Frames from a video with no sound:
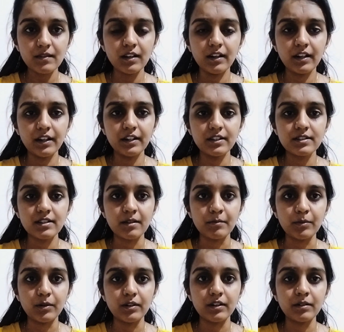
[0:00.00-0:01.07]
and it is
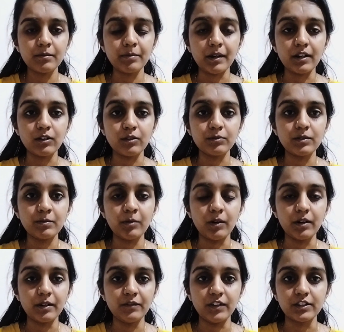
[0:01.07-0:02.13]
important part of the
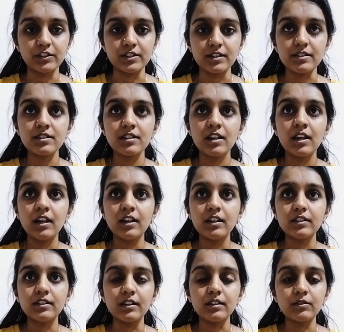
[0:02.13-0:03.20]
body functions.
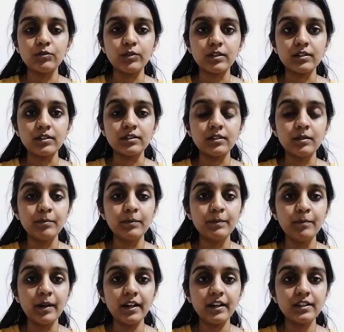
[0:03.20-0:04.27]
Then for the
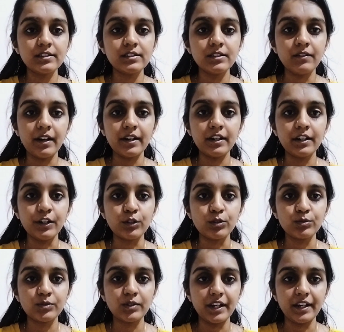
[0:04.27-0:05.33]
brain is divided
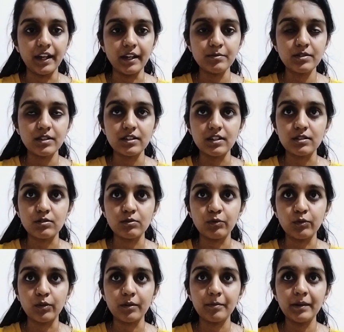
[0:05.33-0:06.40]
into three types such as the
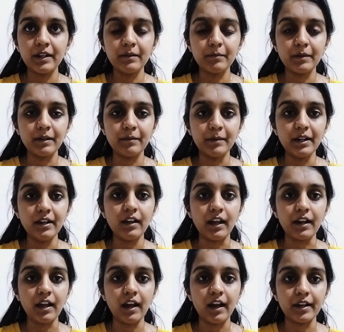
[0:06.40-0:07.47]
forebrain, midbrain
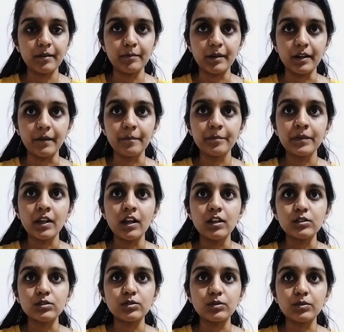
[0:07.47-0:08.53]
and a hindbrain.
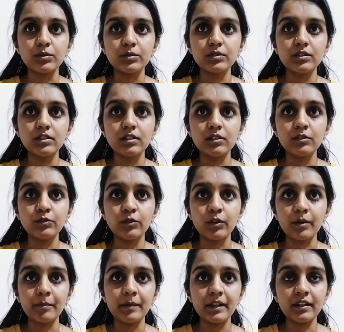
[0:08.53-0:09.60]
So the
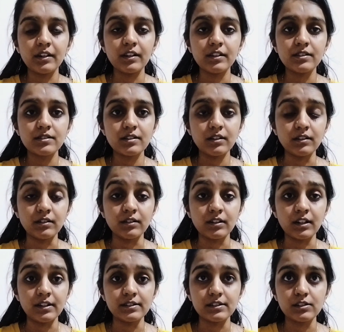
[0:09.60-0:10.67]
forebrain is
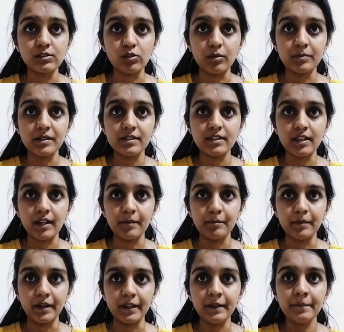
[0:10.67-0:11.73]
consists of the
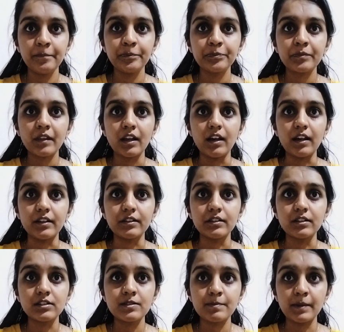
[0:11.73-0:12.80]
cerebrum, and
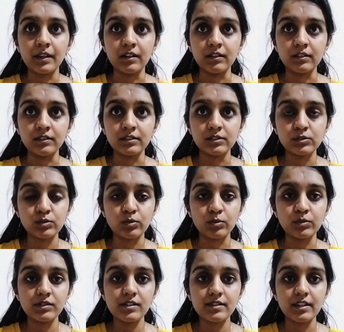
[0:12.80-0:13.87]
the
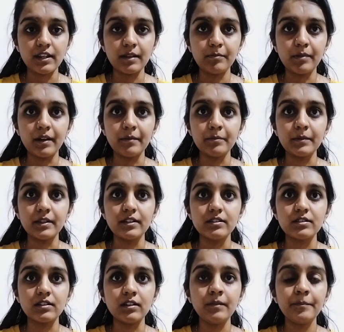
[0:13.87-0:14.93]
cerebrum
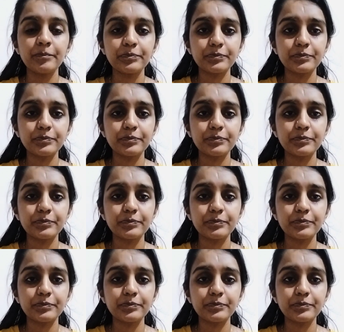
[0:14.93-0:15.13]
is a